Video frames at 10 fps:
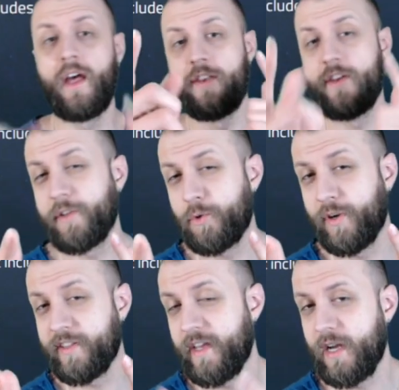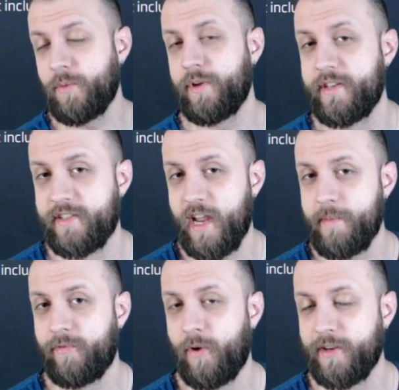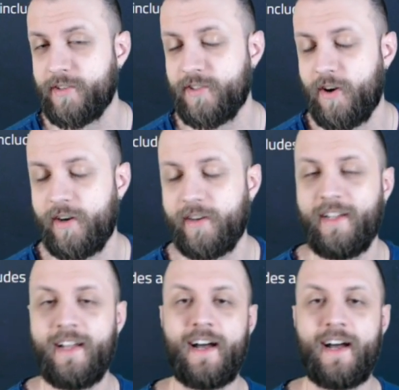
Another quick thing I wanted to say before I start,